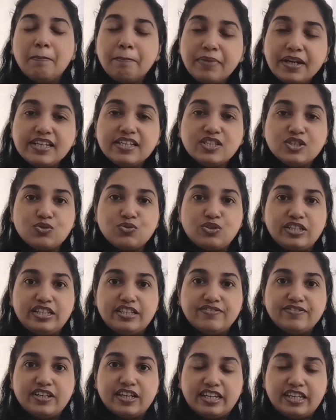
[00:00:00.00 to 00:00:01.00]
Please do
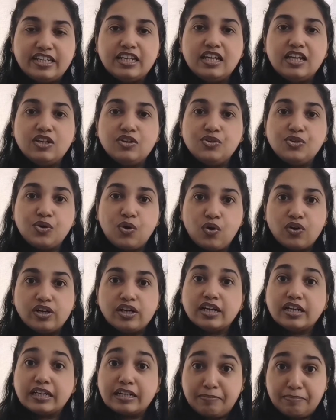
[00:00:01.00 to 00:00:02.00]
leave in your
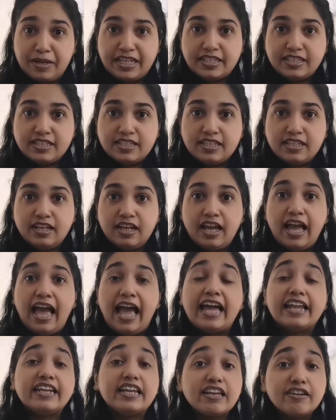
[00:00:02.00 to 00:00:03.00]
comments,
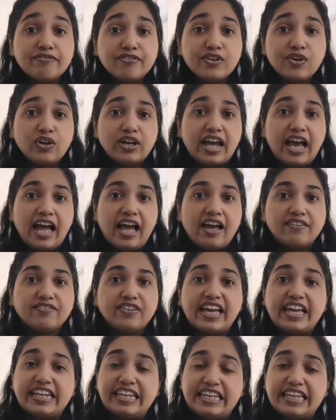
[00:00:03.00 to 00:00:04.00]
and if you all have
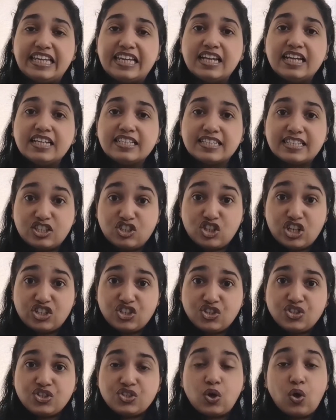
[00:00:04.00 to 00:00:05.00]
any
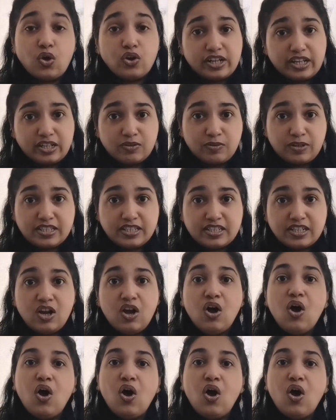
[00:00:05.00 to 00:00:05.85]
suggestions or requests,